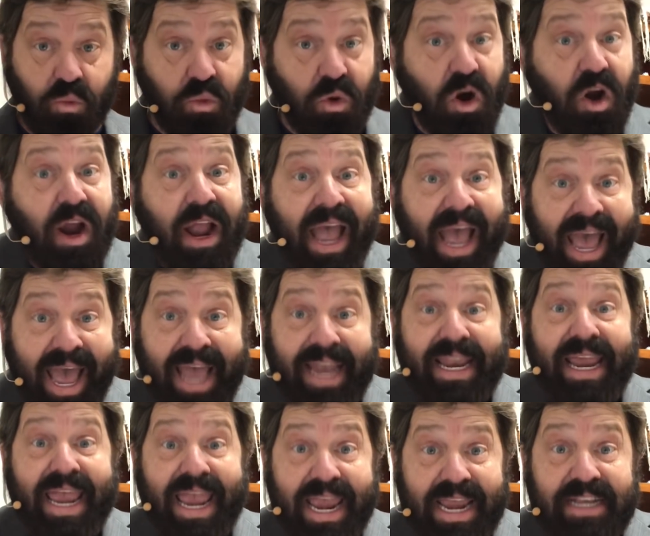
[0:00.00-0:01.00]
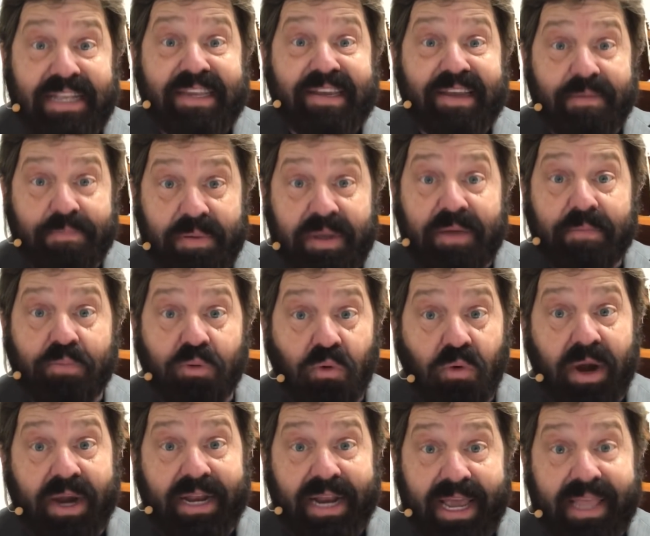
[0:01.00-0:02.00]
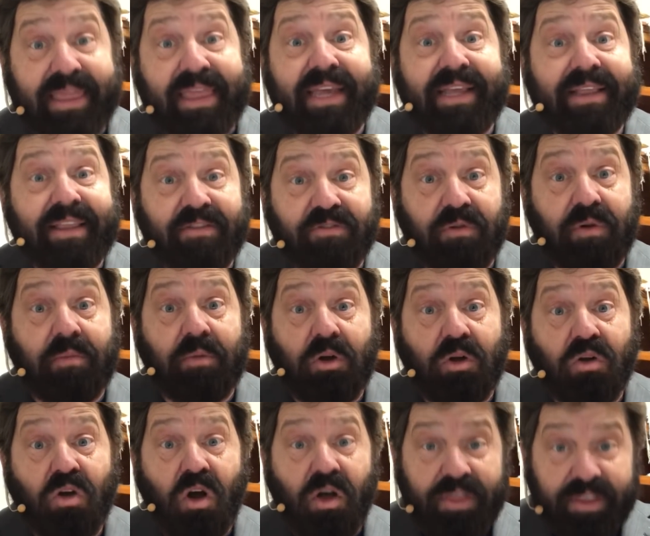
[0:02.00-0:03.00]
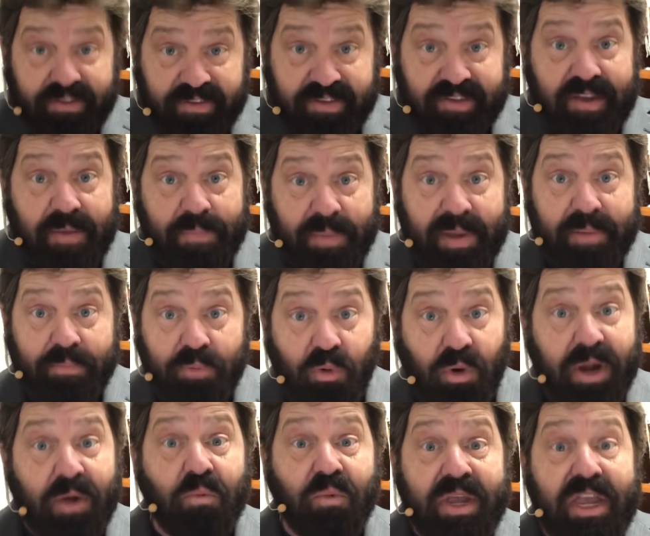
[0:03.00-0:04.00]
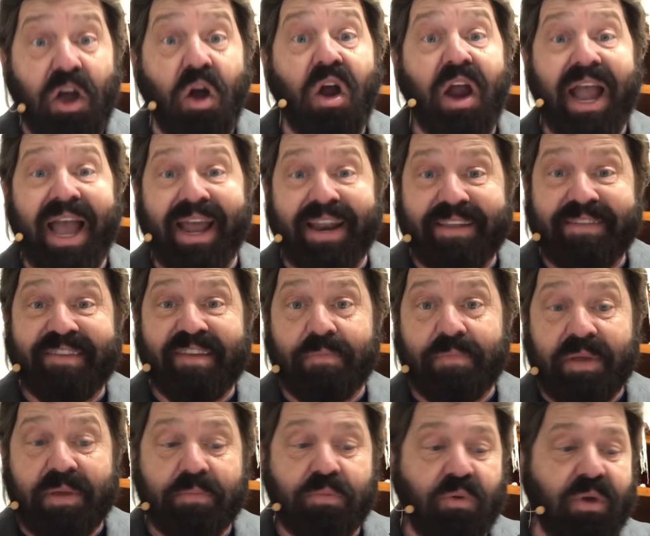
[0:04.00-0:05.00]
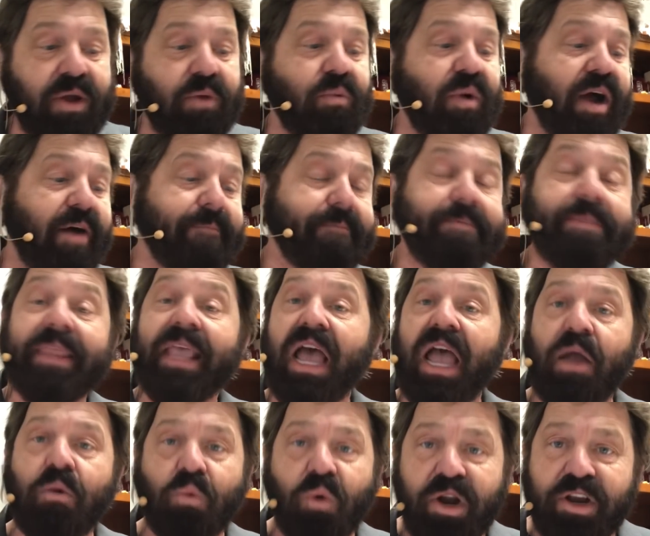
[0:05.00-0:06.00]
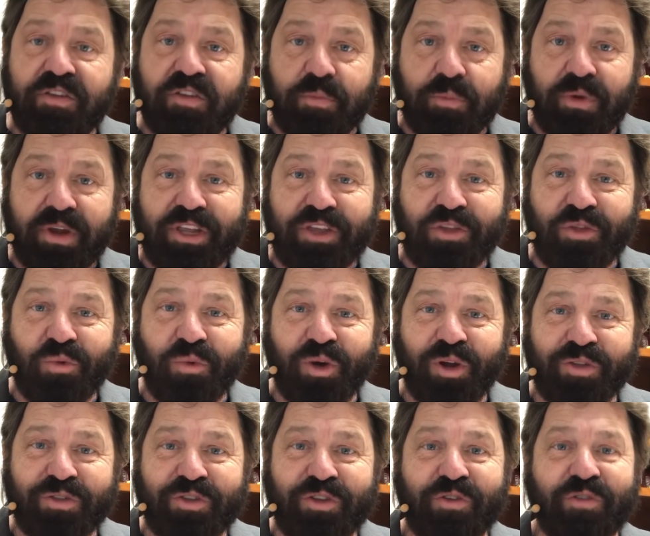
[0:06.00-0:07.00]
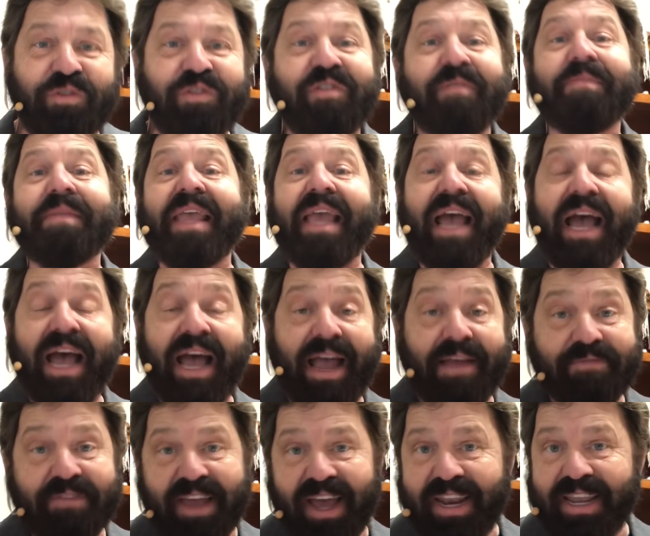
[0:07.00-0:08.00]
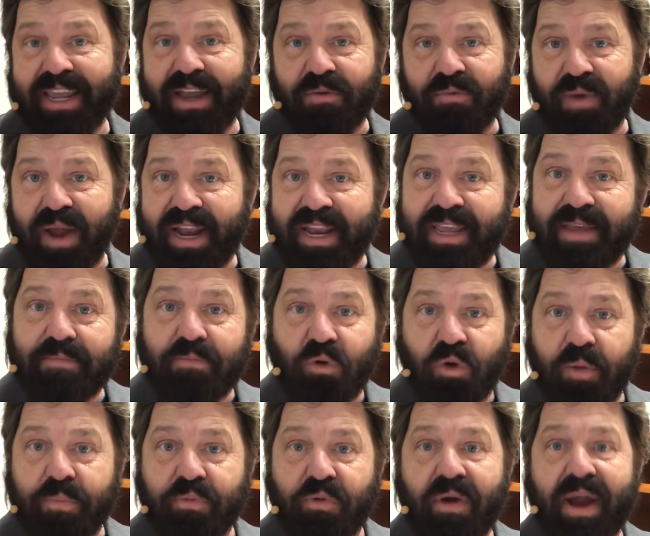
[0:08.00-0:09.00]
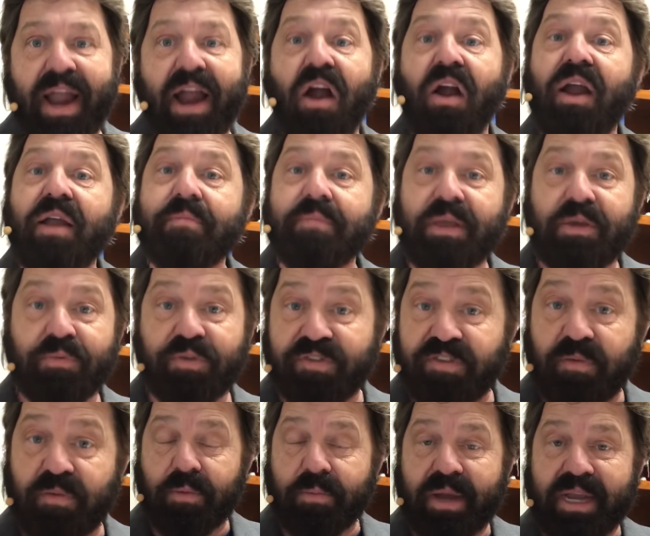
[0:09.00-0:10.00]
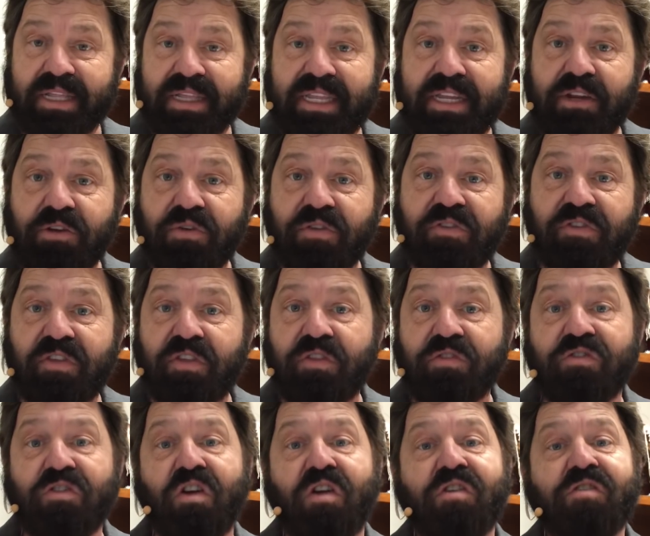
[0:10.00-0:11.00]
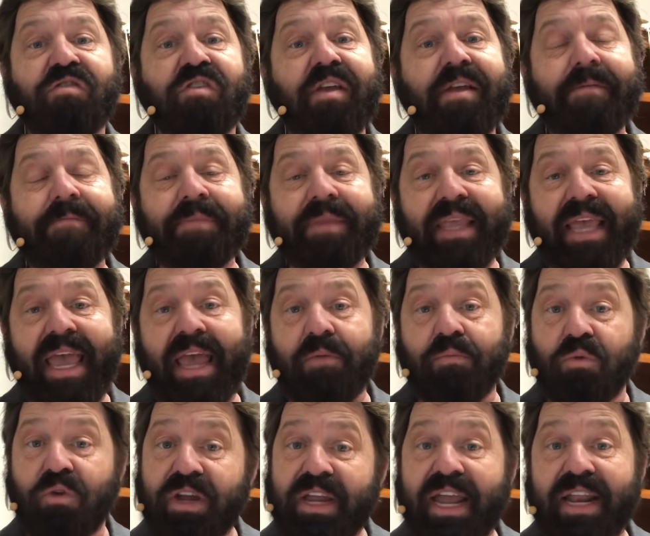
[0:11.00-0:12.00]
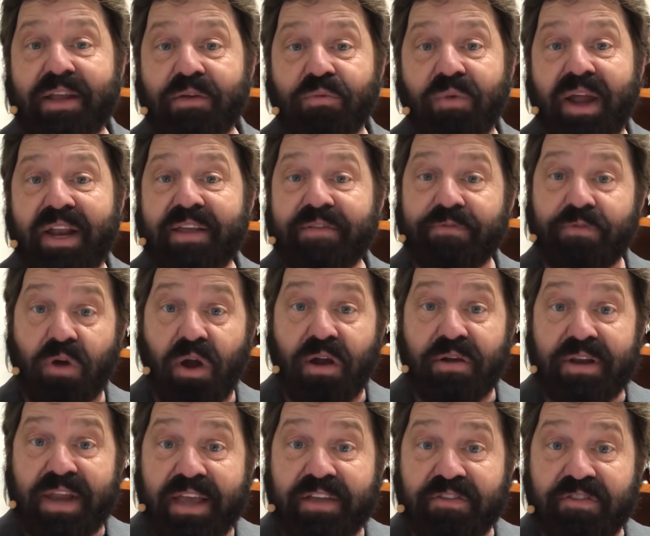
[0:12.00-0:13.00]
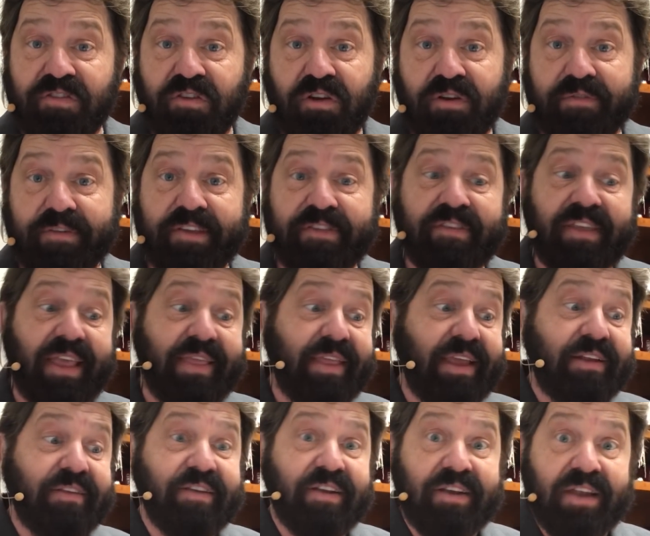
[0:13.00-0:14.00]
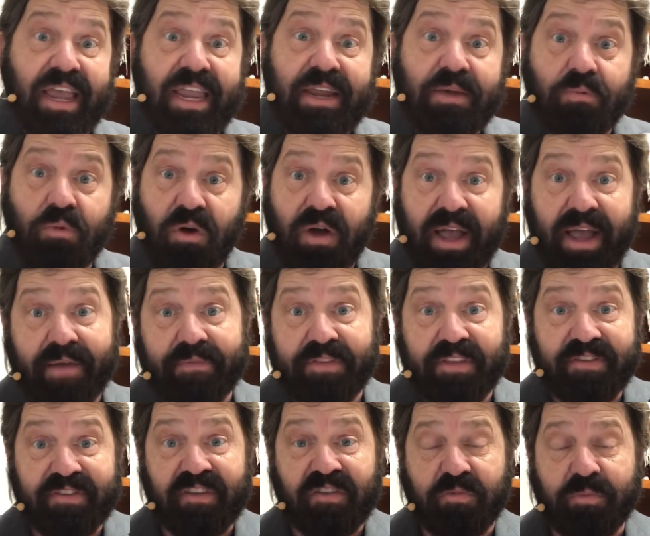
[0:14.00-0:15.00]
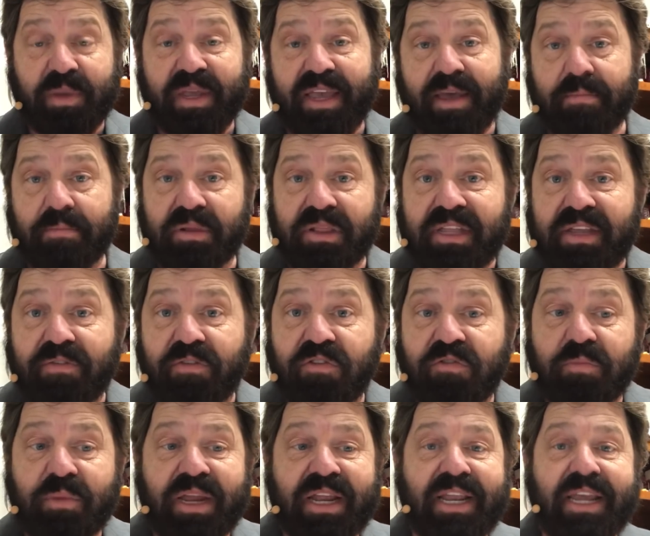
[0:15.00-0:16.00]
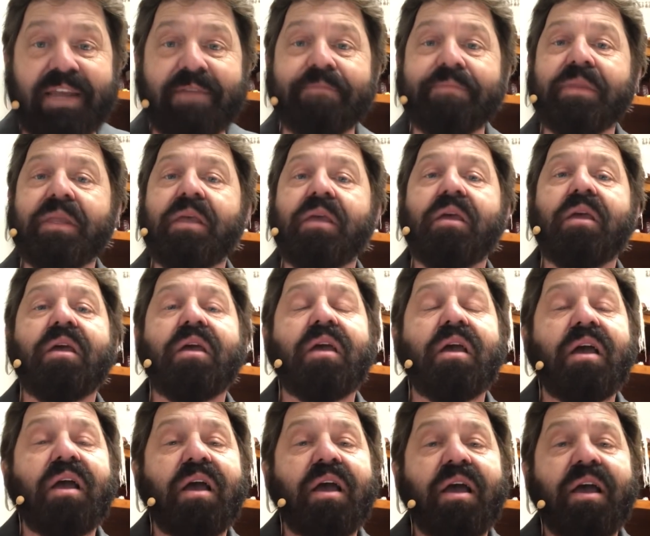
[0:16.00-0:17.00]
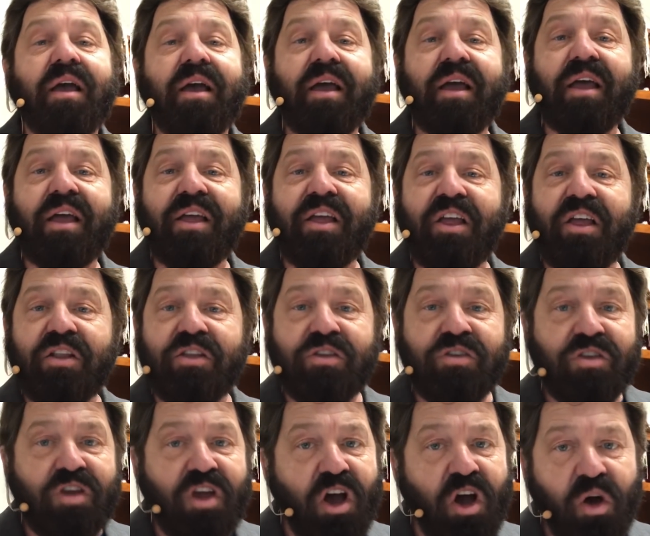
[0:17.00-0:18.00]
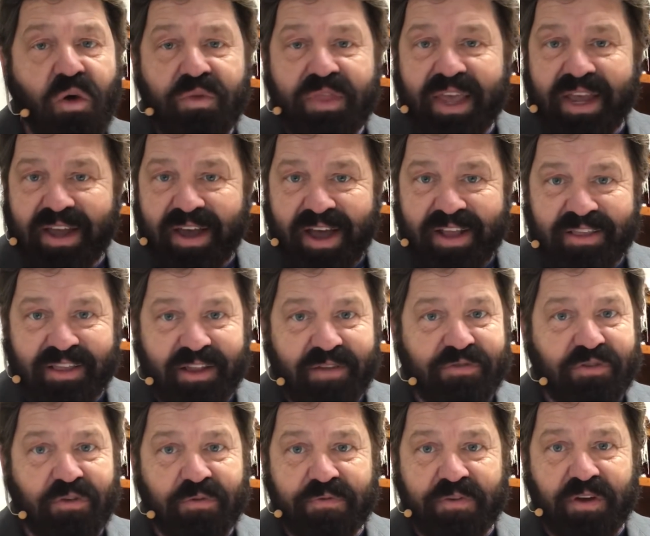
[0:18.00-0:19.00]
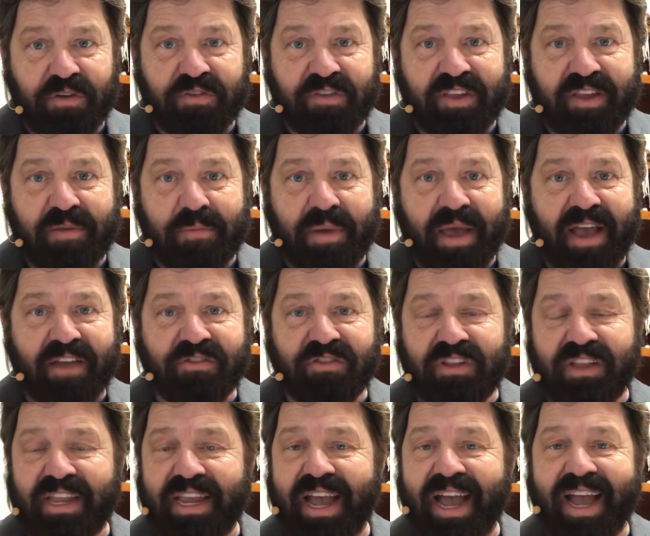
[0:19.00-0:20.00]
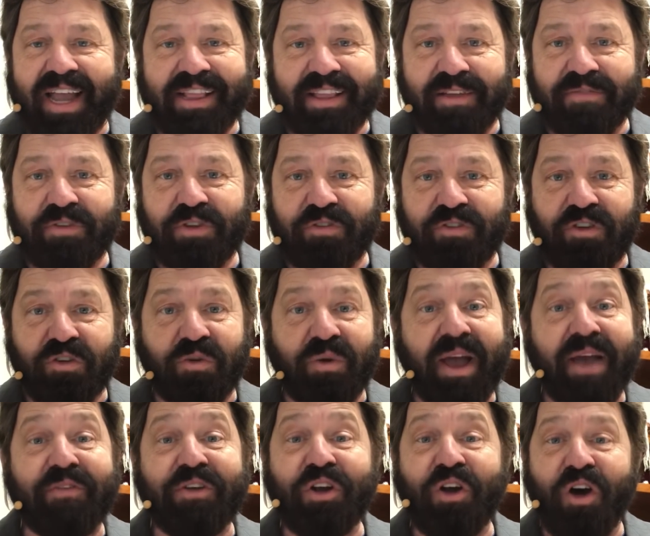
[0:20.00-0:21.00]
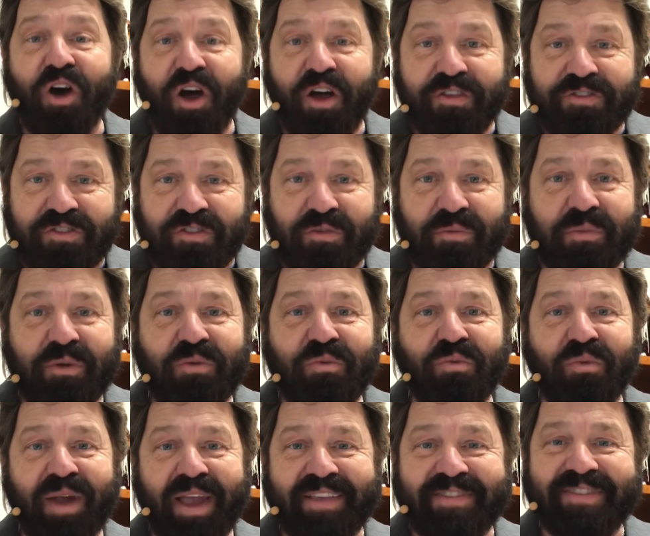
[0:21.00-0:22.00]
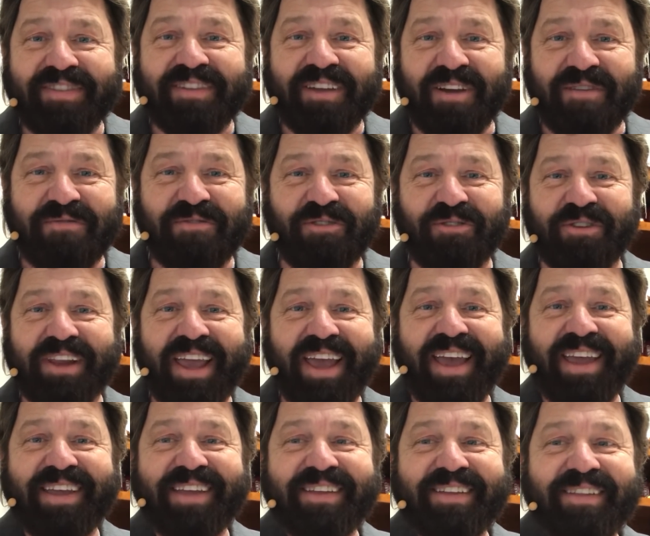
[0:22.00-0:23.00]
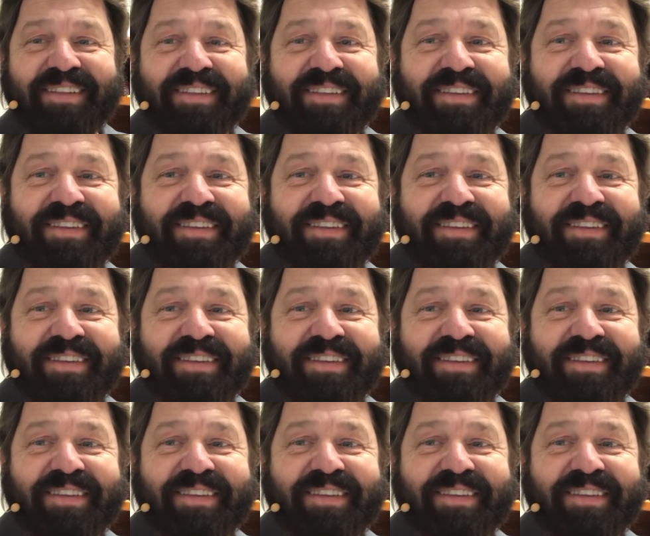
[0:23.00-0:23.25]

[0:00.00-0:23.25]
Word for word: we're at a tipping point. I think that's what I'm going to call this tipping point. We are at a tipping point. Well, I wanted to bring you the world news. I've got to get ready, more prayer, and meet with of my leaders in the church. And we're getting ready for our next service. And then tonight we'll have the 6 p.m. believers meeting. Know that God loves you fiercely and passionately. I love you too. Have an awesome rest of your day.